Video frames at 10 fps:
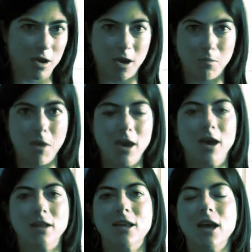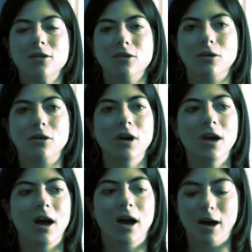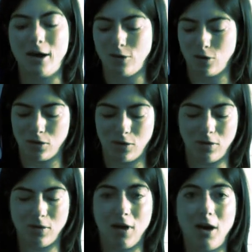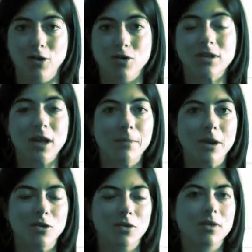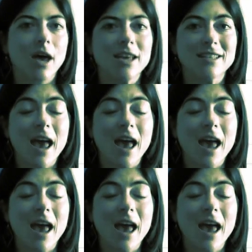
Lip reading: may get tender. Your stomach, your thighs,